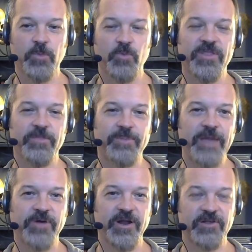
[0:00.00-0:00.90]
one of the
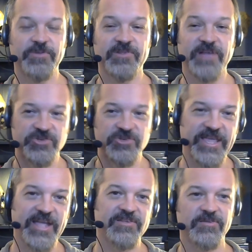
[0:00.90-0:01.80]
byproducts besides
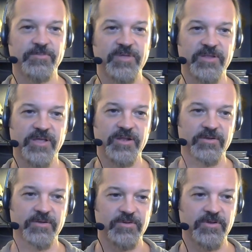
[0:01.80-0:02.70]
gigantism
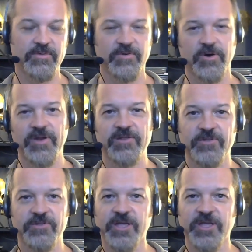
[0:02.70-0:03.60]
and
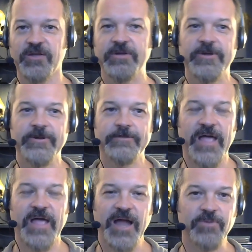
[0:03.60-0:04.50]
horrendous looking
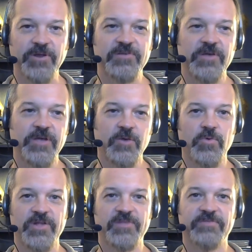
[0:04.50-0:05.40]
hybrids
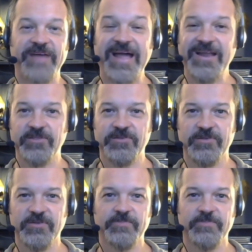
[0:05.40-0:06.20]
was violence.